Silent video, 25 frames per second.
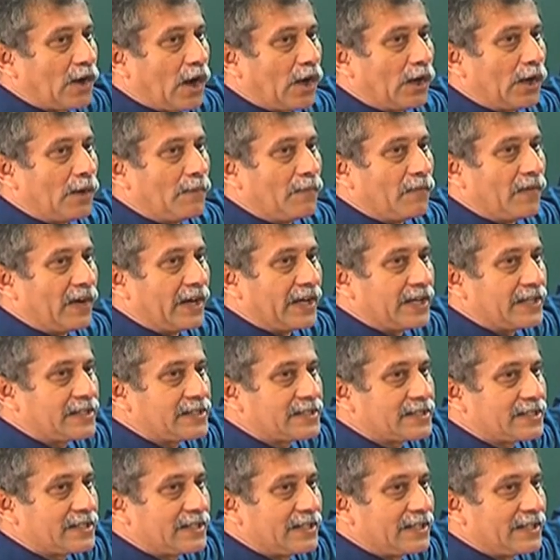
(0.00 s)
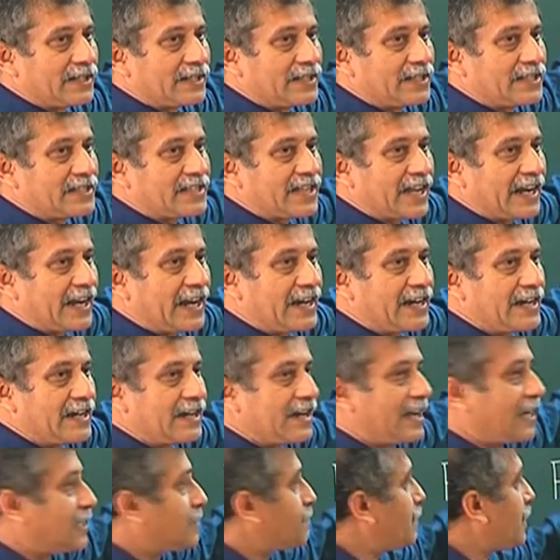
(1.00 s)
column wise, the second
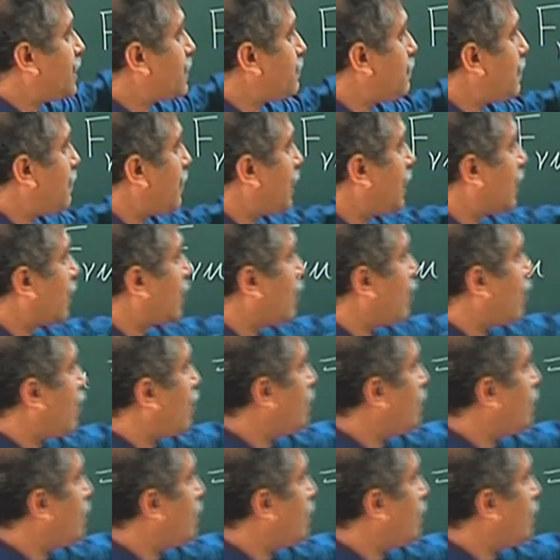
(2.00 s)
index must be molecular